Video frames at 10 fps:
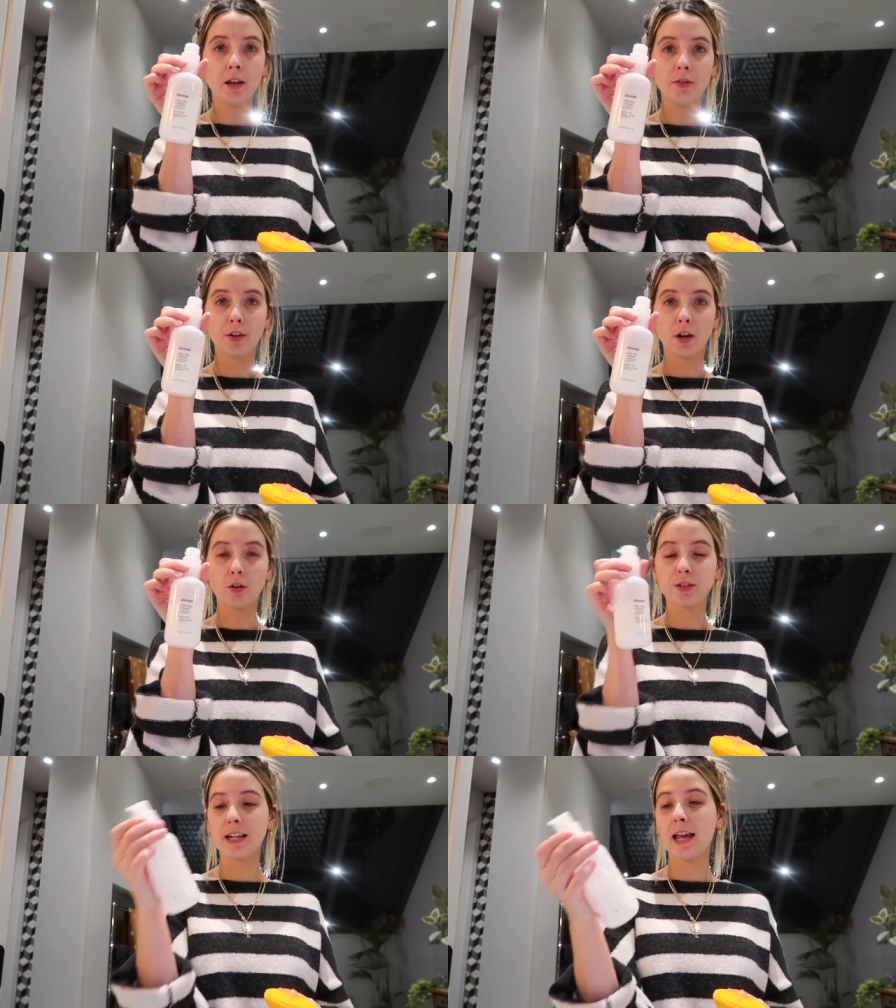the
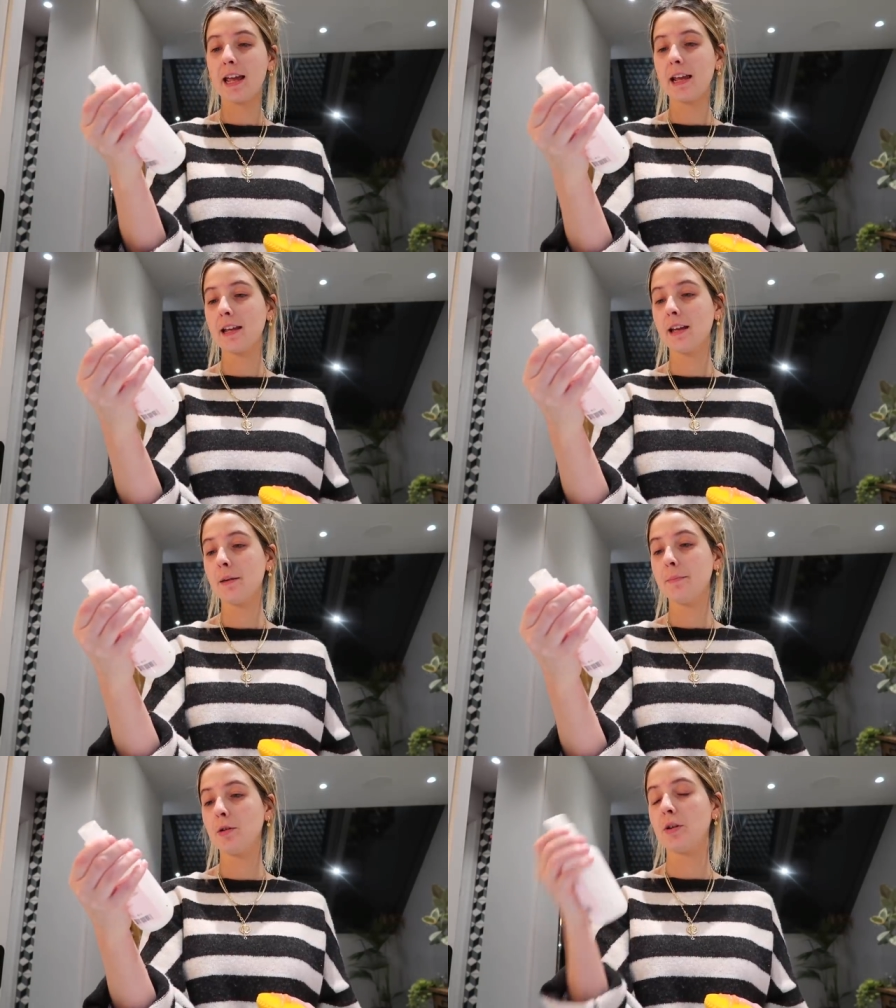Glossier
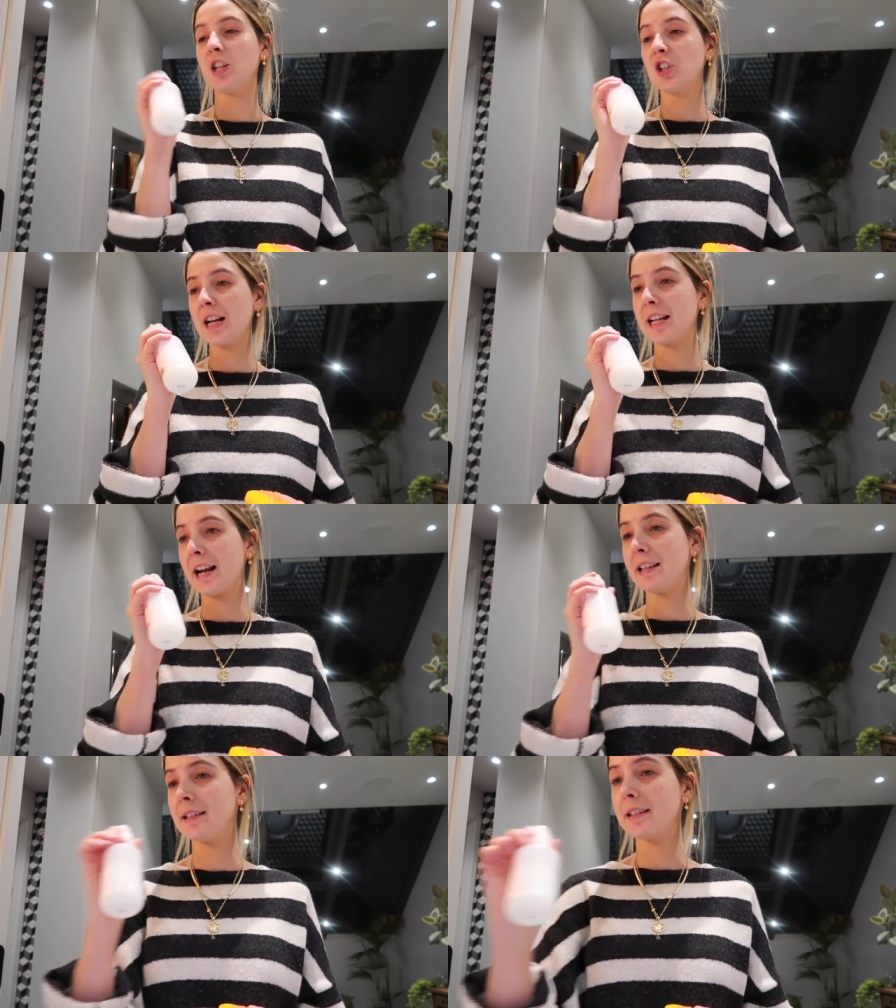Milky Jelly
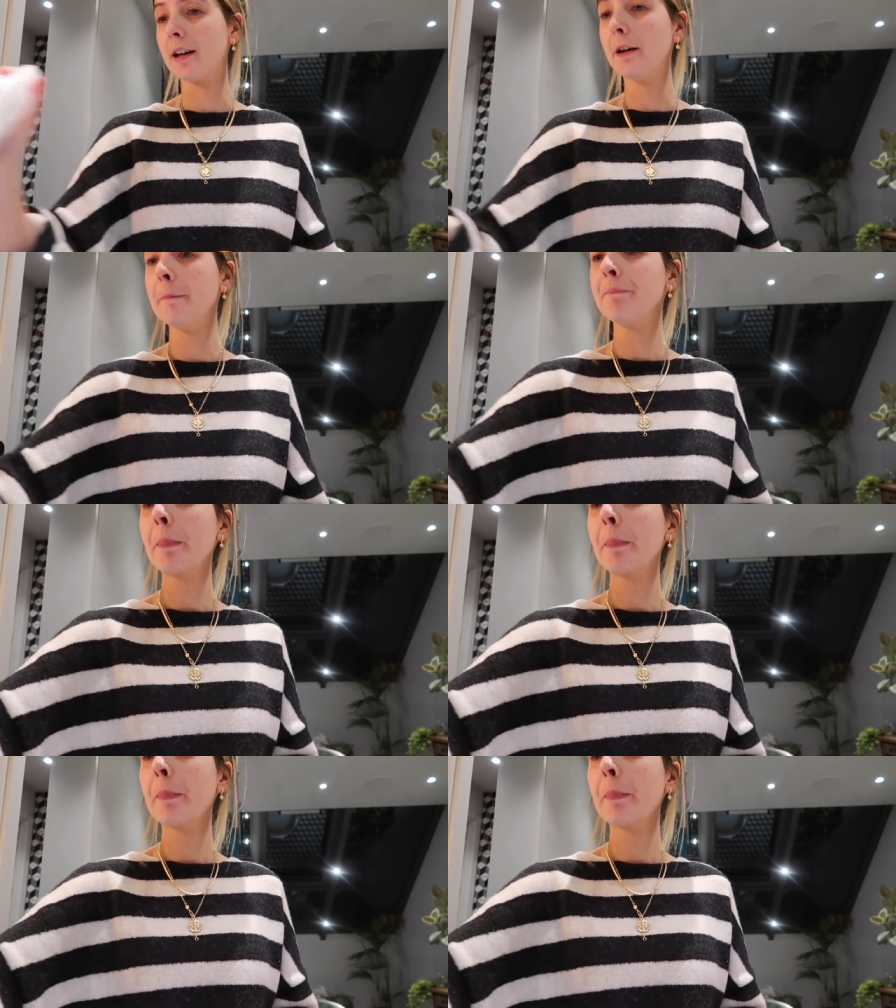Cleanser.